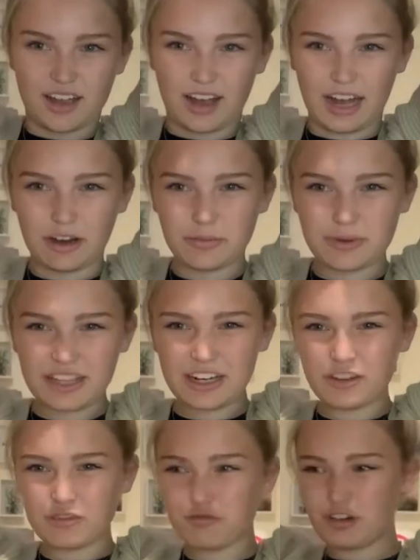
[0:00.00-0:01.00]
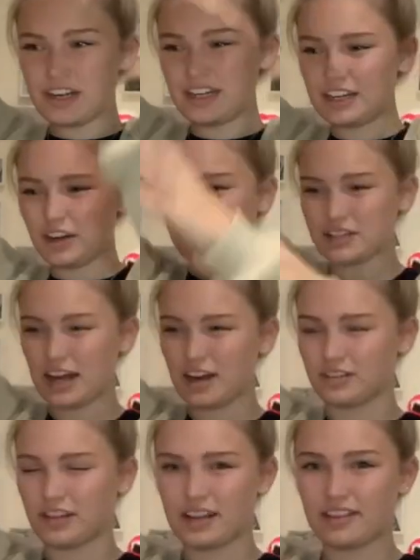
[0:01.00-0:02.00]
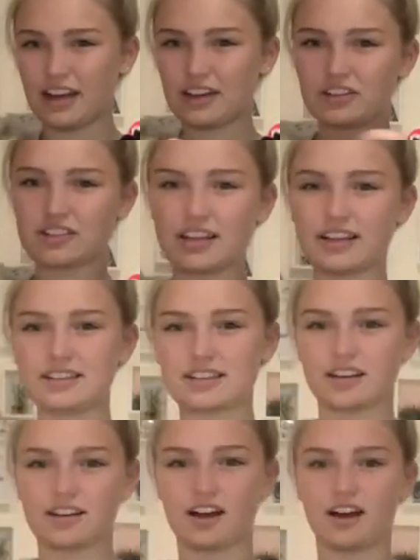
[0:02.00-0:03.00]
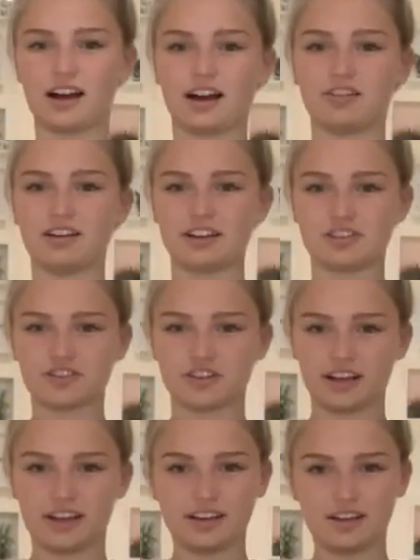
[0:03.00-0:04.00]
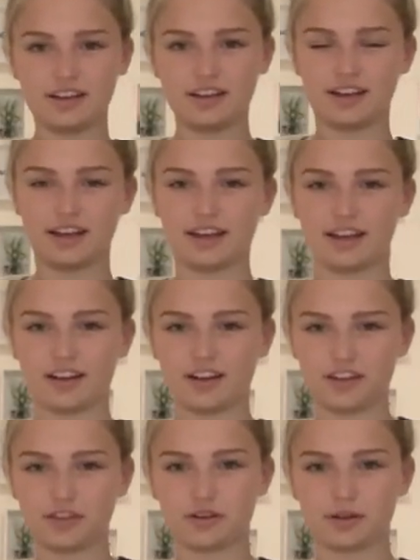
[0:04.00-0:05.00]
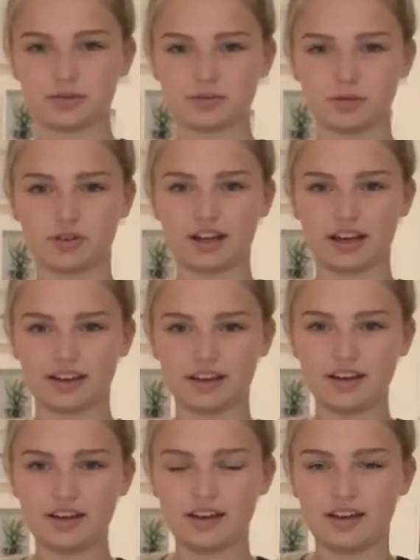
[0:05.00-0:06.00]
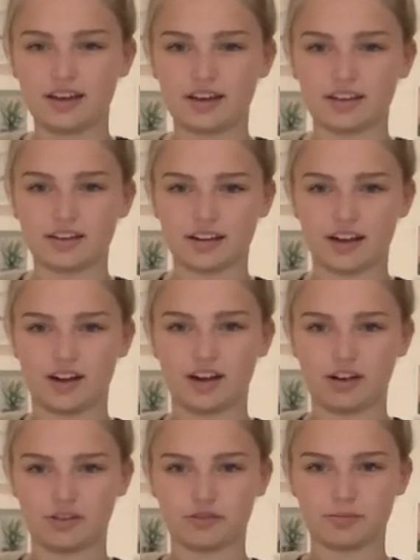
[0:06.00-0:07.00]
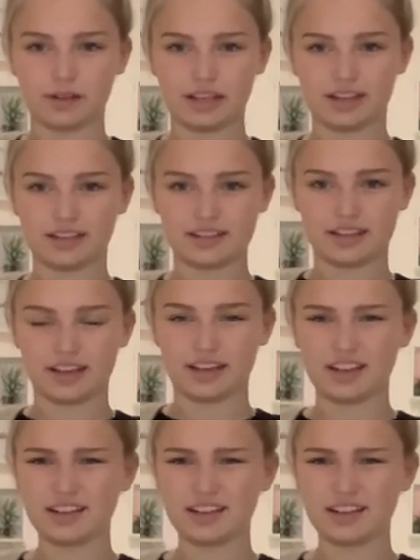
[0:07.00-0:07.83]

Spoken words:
out, but they look really low down. Like that looks like it's gonna cut out literally here. I thought it was more like gonna cut out from here to here.